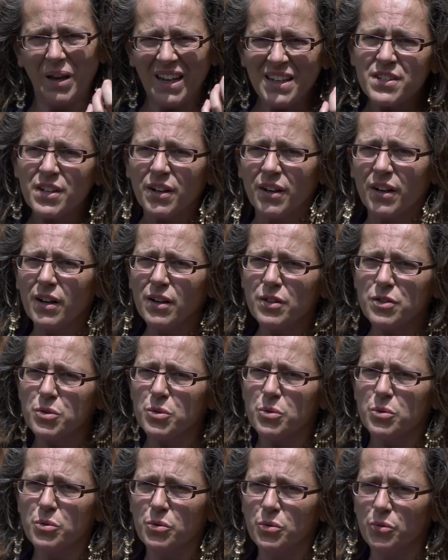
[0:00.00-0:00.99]
better
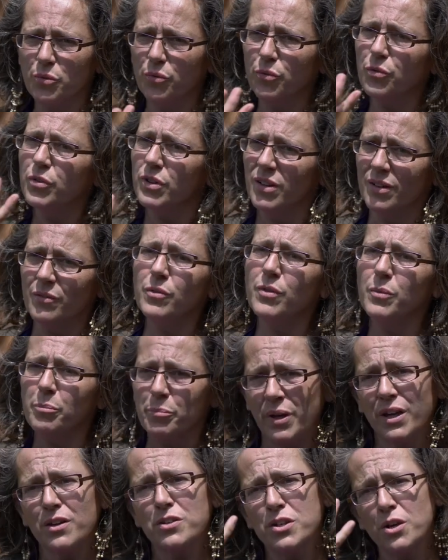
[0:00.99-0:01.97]
to
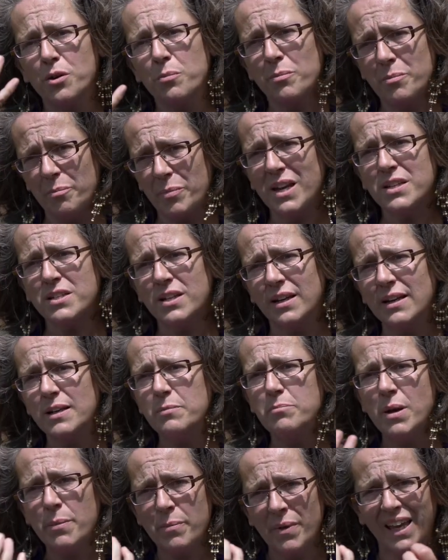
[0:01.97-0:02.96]
because you're
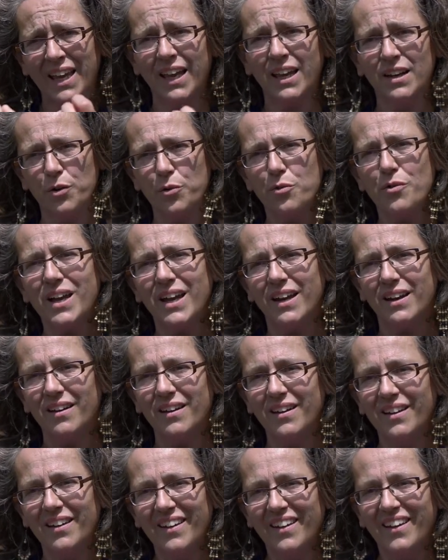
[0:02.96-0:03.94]
basically mimicking the
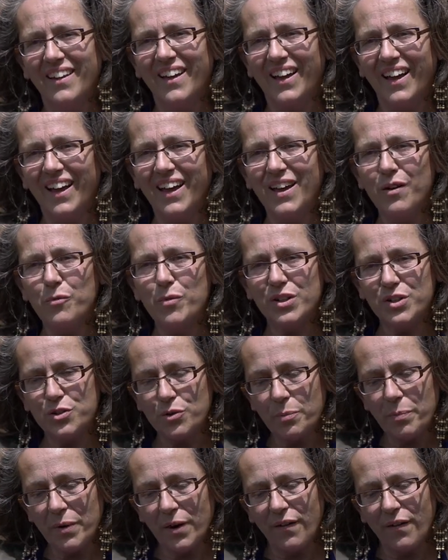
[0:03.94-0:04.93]
rain. Uh, with drip